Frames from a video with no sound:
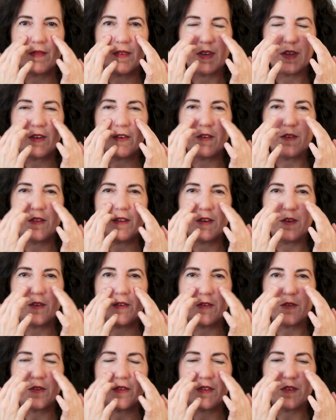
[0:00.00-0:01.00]
Under the
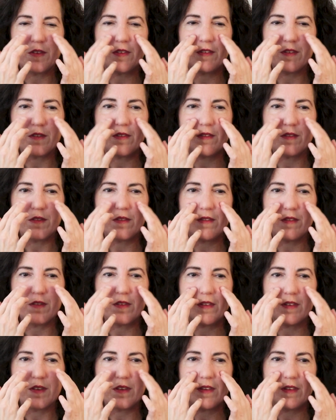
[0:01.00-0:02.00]
nose.
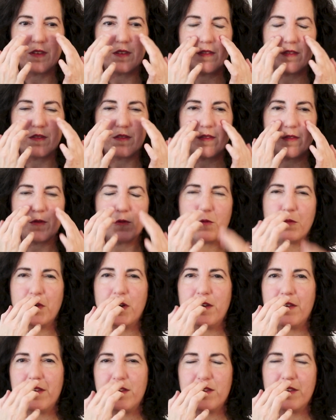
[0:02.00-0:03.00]

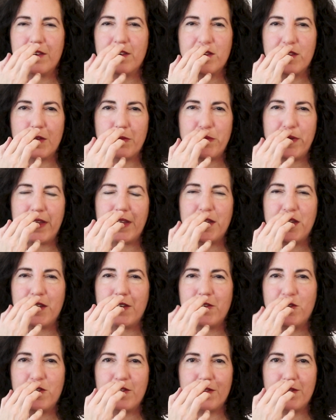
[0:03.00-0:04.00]
Where is it on the
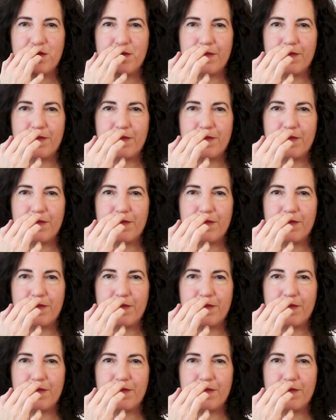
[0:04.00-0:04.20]
page?